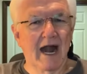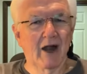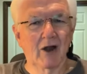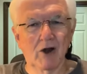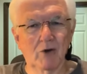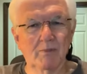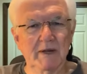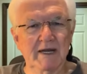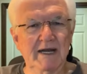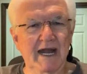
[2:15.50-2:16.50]
our
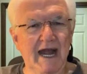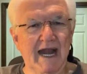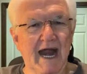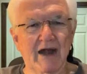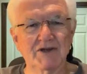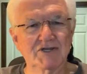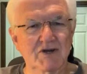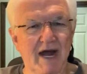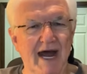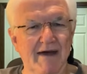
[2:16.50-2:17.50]
hoping, and our
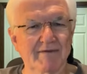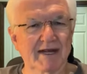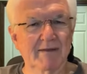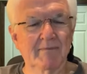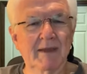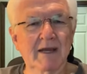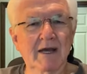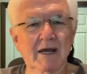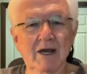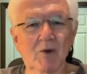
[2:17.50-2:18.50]
striving.
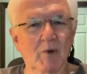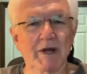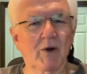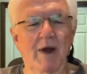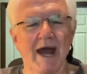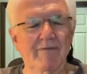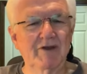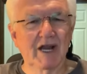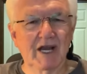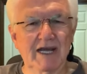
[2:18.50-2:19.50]
We don't
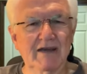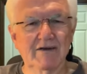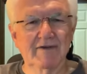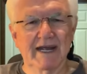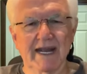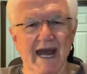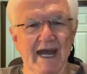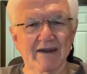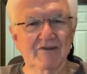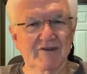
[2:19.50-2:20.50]
have to live in
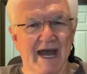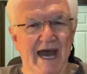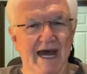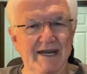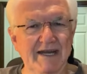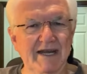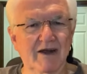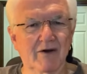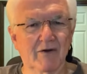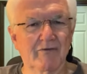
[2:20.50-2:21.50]
anxiety
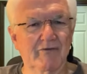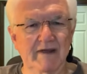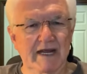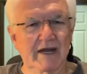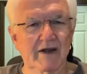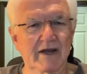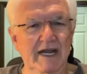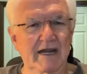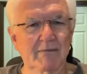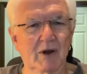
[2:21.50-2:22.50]
or fear
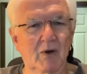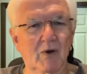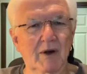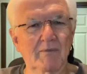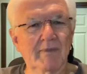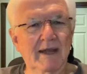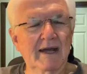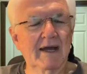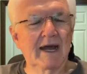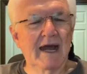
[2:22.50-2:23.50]
anymore.
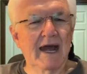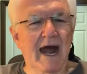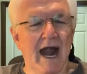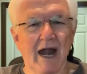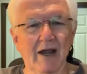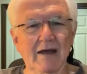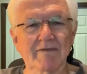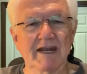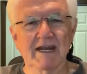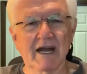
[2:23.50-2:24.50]
Our
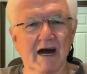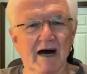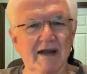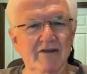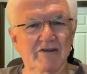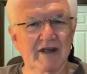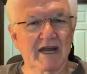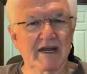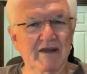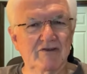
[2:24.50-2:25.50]
loving God
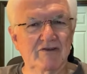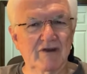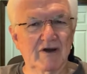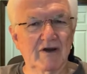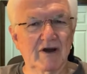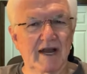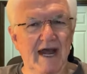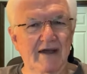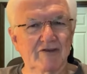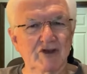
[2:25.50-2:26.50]
sent his Son
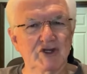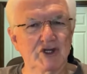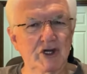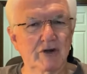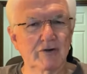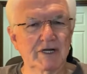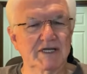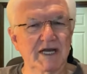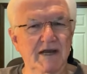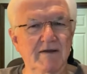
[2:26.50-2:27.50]
as a
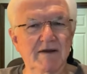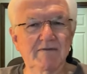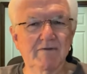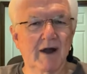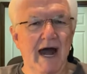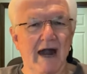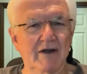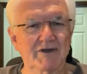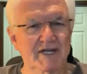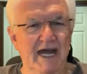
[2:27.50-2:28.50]
surety for
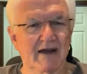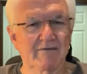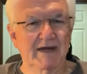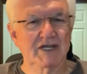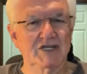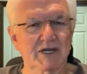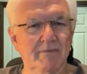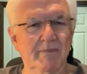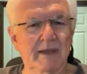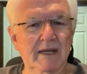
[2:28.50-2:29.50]
our
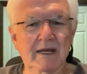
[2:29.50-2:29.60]
salvation.